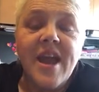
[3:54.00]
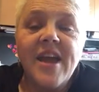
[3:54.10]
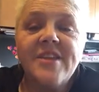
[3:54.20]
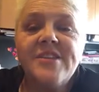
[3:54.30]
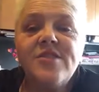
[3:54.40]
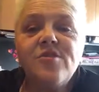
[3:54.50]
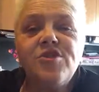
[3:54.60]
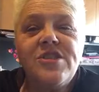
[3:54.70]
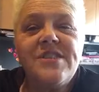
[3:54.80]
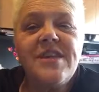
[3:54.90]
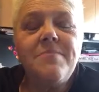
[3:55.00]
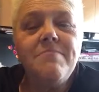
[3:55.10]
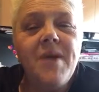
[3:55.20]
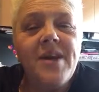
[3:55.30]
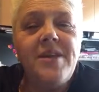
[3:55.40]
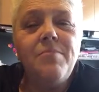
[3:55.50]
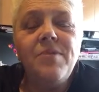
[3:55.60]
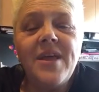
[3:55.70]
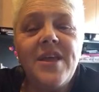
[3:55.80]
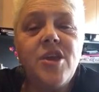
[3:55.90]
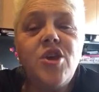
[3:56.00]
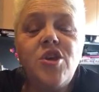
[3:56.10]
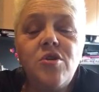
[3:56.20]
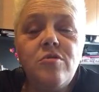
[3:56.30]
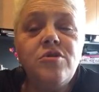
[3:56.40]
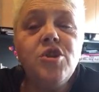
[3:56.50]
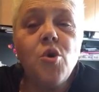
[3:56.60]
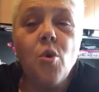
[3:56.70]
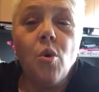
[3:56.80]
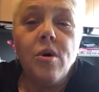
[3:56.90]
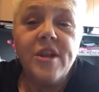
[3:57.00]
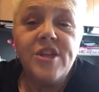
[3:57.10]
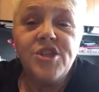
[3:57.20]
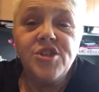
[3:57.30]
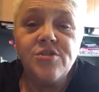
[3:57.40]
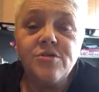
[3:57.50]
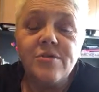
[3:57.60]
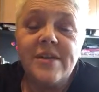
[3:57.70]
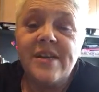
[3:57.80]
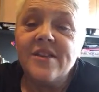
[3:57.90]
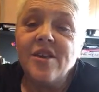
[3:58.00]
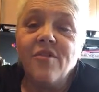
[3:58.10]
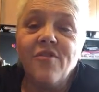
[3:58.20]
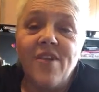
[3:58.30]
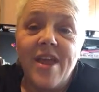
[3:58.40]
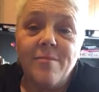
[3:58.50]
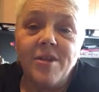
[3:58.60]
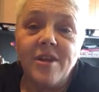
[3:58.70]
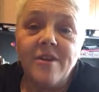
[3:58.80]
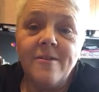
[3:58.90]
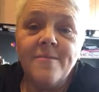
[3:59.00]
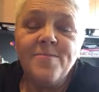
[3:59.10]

And so she said money played a huge core issue in their family.